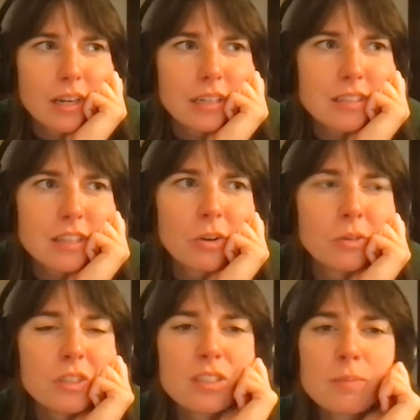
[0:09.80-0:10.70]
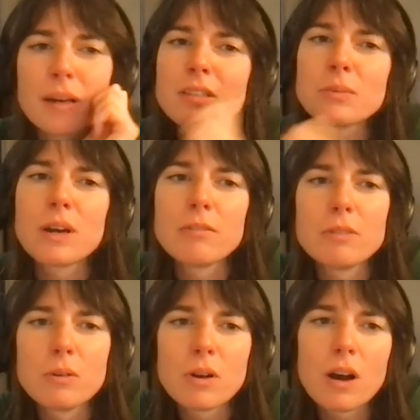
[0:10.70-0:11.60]
It's the only space where I
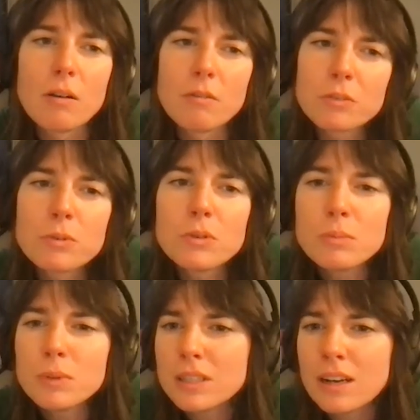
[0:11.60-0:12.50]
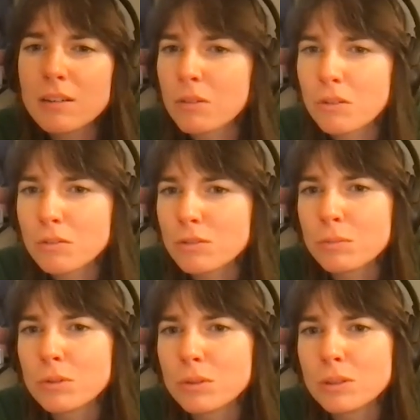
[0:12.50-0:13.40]
feel comfortable to be that
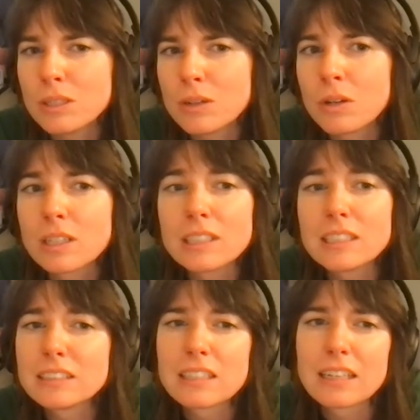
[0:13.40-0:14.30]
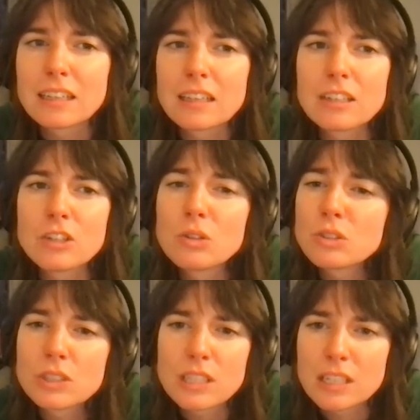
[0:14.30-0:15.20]
vulnerable, or at least like
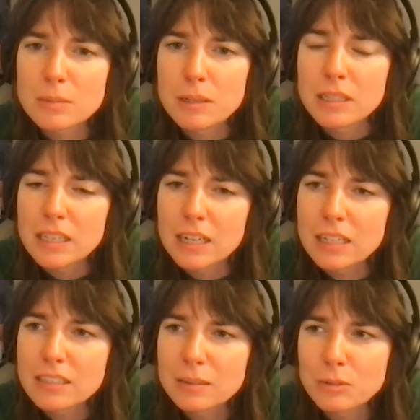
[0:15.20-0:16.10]
usually that's been the case.